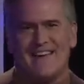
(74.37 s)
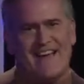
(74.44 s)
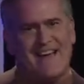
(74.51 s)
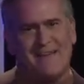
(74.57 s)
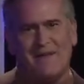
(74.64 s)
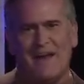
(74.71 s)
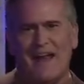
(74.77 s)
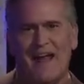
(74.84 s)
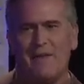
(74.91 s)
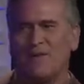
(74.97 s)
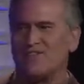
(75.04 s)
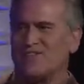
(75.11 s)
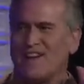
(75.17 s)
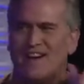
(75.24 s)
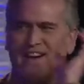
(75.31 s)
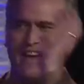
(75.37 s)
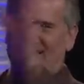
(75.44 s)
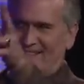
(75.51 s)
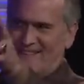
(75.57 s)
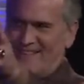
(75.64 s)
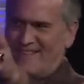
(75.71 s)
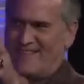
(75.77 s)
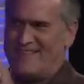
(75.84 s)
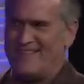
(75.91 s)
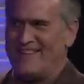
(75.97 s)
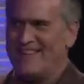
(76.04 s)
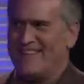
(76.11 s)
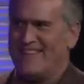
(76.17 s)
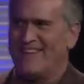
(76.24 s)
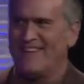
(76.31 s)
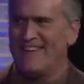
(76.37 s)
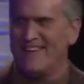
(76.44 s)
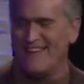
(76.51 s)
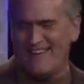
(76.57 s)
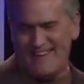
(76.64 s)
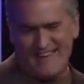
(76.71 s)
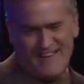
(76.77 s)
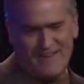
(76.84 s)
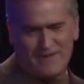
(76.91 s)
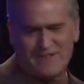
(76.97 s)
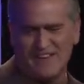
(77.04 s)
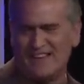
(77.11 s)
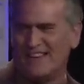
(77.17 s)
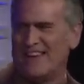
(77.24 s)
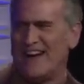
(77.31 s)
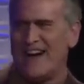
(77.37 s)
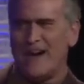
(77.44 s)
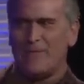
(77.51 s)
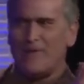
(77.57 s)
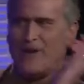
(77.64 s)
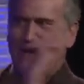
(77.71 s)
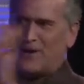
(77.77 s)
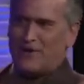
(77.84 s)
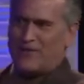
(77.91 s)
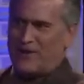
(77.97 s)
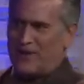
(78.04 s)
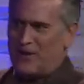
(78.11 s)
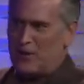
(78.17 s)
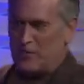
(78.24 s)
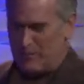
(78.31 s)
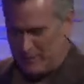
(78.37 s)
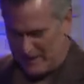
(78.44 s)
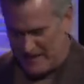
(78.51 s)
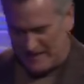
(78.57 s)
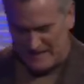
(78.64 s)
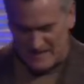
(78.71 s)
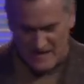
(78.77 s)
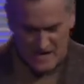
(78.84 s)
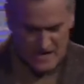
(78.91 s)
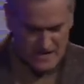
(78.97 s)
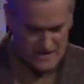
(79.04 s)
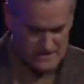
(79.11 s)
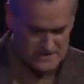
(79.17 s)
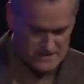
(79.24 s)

I mean, that was a, that was a lob right over home plate there.